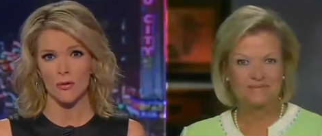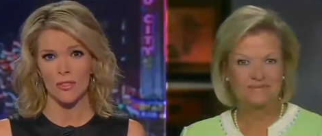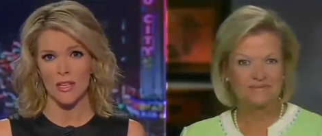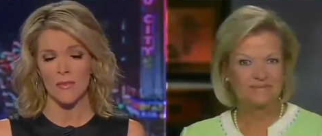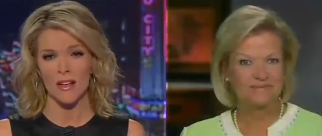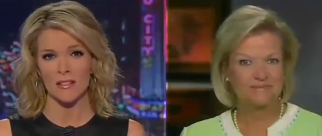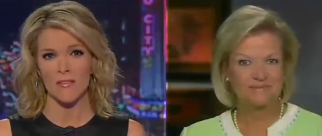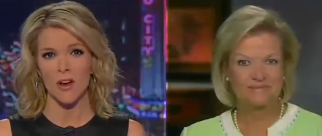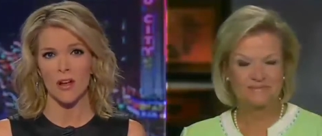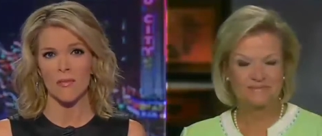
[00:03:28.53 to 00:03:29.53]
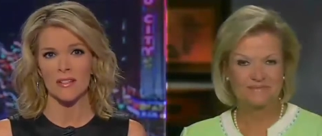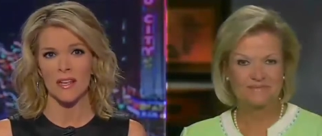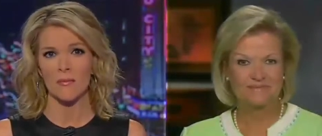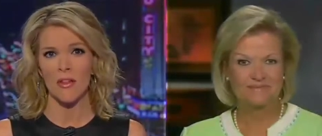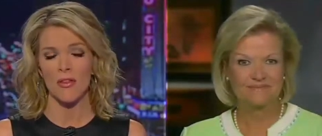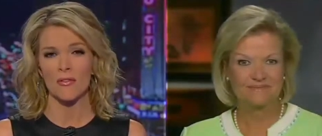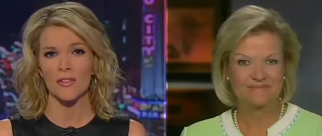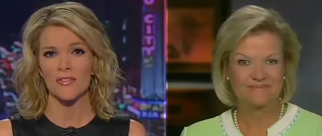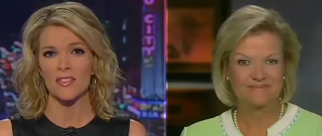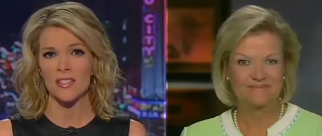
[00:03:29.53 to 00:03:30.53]
Speaker 1: whose emails have gone missing, but
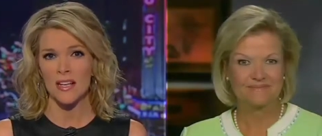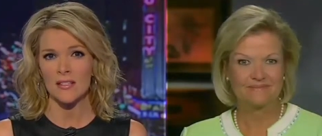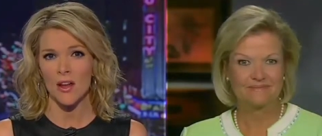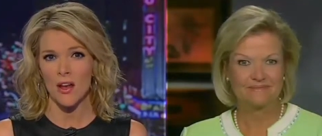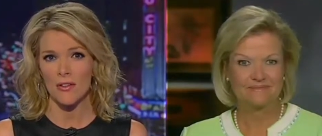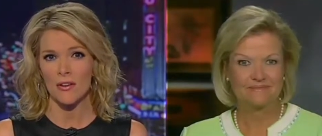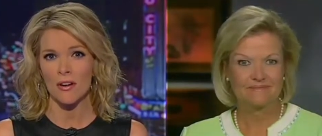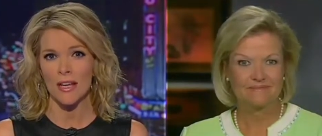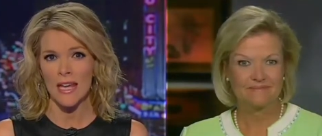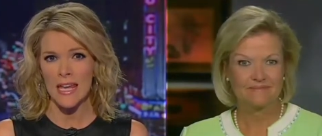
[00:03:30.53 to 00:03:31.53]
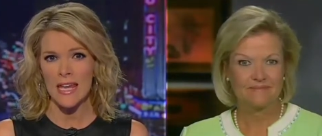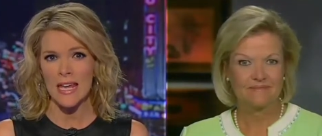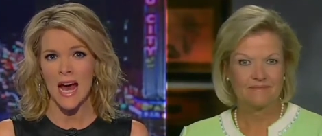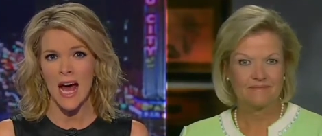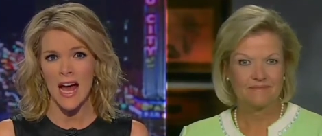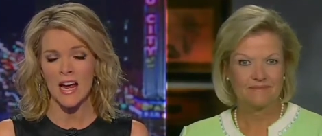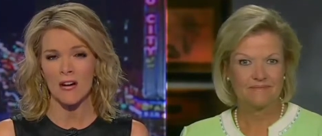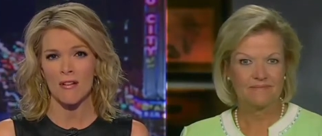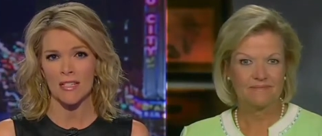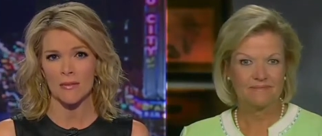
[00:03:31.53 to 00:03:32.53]
those of six other key
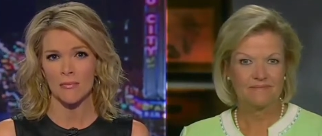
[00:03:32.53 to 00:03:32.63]
IRS